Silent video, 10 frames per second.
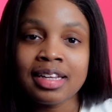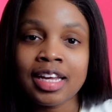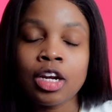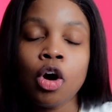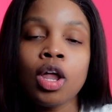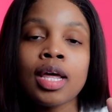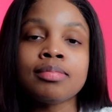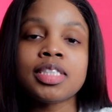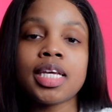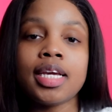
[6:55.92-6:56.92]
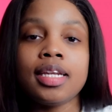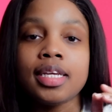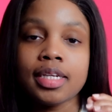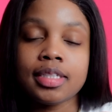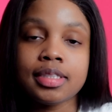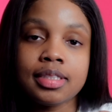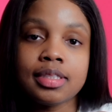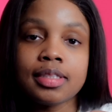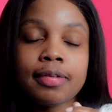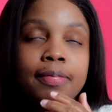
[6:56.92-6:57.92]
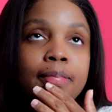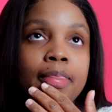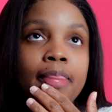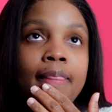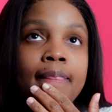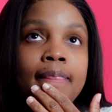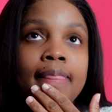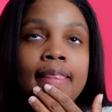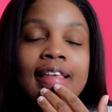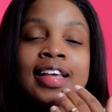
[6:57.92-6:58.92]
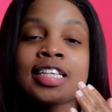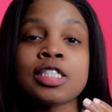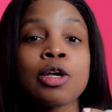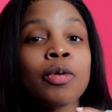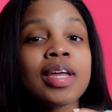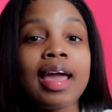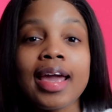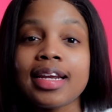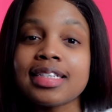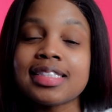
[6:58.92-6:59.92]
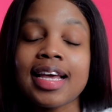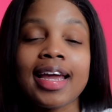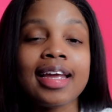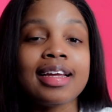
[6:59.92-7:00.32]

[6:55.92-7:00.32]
And all I'm saying is, it's okay to say,